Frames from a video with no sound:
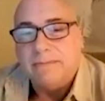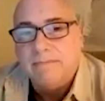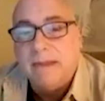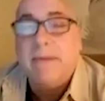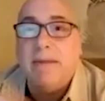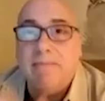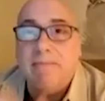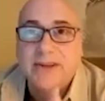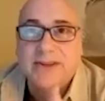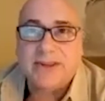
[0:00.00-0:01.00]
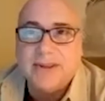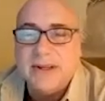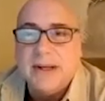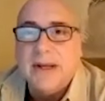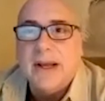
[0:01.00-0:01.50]
maybe you miss
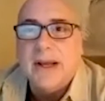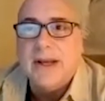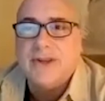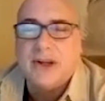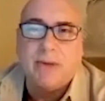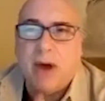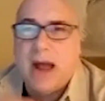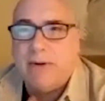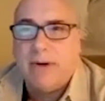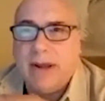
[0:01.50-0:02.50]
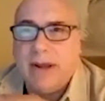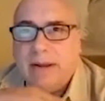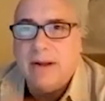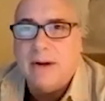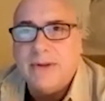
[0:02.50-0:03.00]
is the camaraderie,
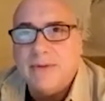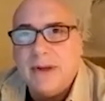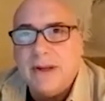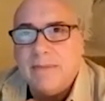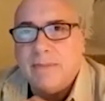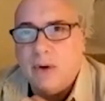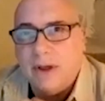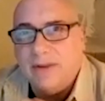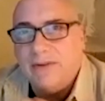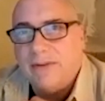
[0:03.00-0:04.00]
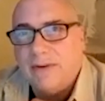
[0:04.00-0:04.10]
you know, between employees.